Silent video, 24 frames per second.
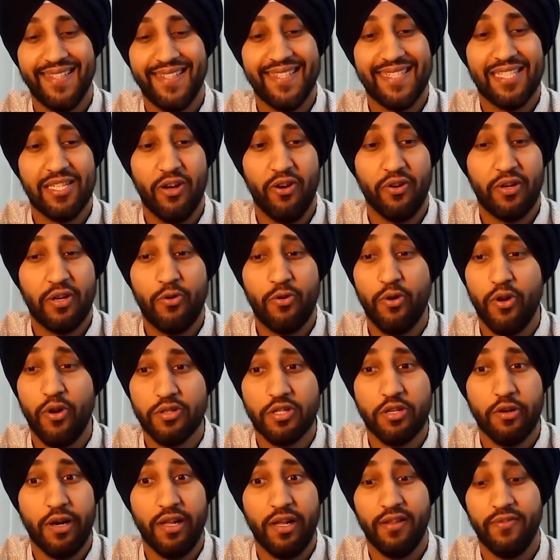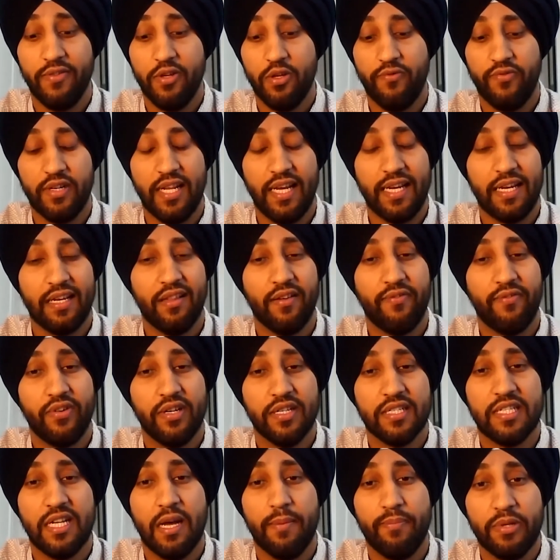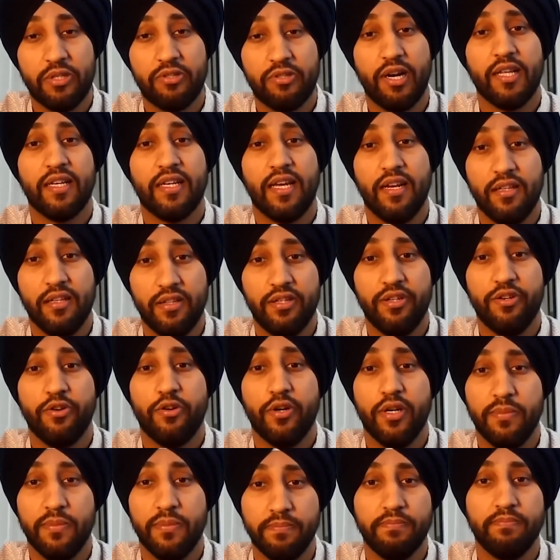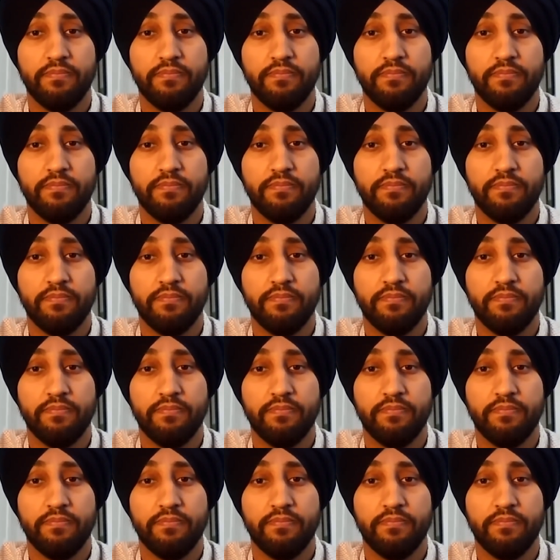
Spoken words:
So kudos to all of you for taking the first step and trying to get in the door.